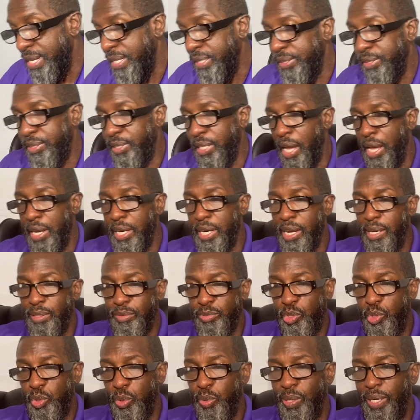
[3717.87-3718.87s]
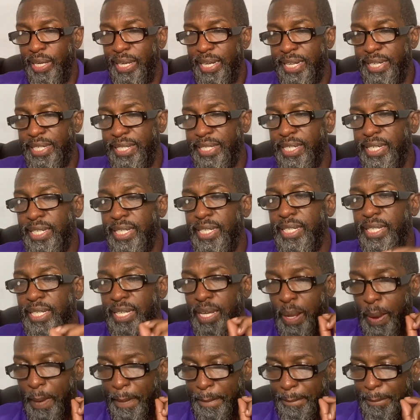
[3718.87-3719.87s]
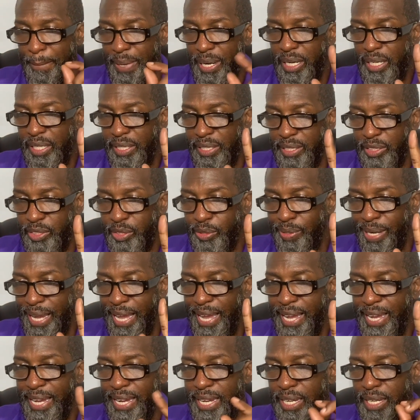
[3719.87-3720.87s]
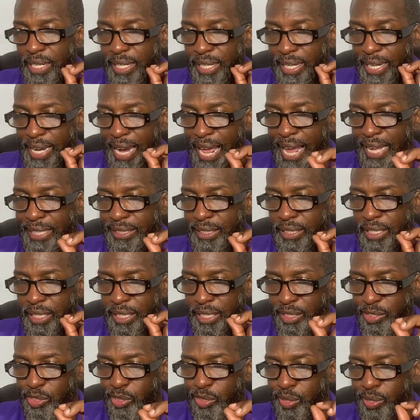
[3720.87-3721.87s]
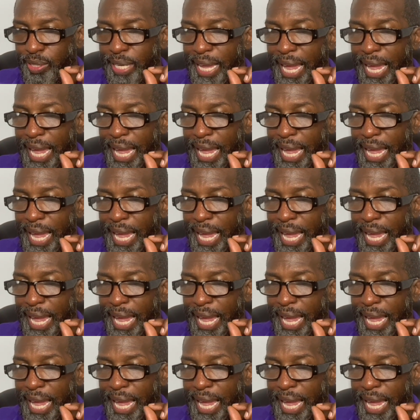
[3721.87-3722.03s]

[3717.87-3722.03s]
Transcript: Shout out to Linda, middle initial A, last initial